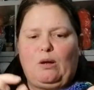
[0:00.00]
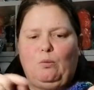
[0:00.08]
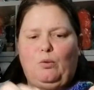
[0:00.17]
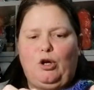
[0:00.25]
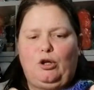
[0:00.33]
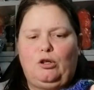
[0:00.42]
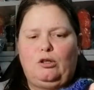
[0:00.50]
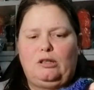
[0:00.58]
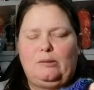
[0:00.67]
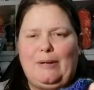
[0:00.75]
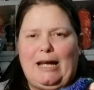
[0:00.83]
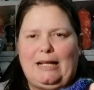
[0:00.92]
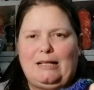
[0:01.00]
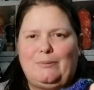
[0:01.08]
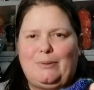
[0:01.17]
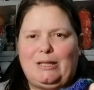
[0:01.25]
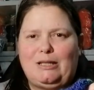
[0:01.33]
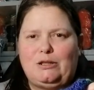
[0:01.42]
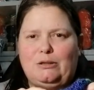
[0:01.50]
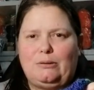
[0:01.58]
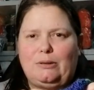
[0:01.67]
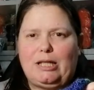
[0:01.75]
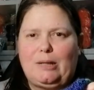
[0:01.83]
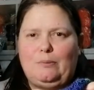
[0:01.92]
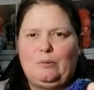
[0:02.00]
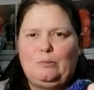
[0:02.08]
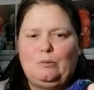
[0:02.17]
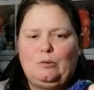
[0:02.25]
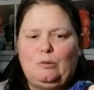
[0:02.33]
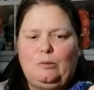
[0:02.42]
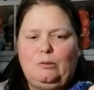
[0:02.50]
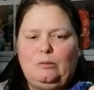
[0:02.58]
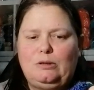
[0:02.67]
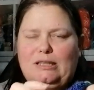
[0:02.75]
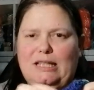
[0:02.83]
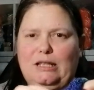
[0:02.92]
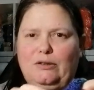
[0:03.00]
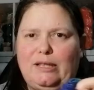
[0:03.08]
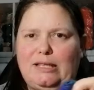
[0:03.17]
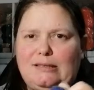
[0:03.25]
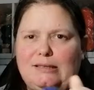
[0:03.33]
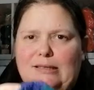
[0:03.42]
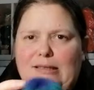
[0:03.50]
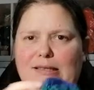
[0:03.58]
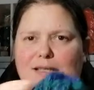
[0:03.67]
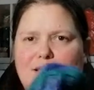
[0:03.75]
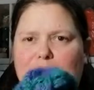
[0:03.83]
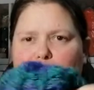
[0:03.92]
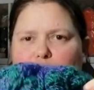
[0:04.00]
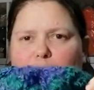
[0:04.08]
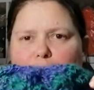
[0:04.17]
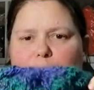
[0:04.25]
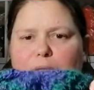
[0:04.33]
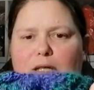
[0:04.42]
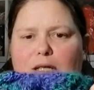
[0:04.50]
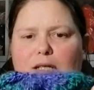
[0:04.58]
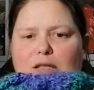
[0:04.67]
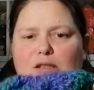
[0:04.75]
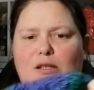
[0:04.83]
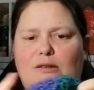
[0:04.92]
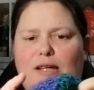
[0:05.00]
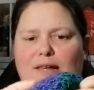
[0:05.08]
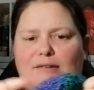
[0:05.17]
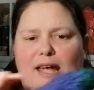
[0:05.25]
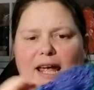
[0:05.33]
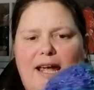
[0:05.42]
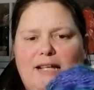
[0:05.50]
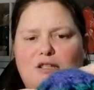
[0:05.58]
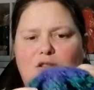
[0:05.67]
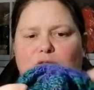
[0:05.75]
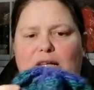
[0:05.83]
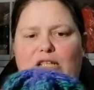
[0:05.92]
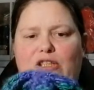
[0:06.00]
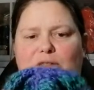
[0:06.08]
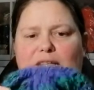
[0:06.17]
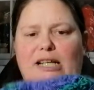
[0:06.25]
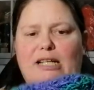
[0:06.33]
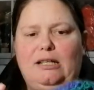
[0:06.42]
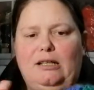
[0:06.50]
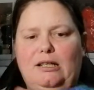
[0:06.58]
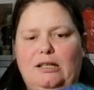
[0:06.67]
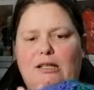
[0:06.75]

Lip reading: work on the pattern a bit and do a couple more decreases in the top so that the hat gradually,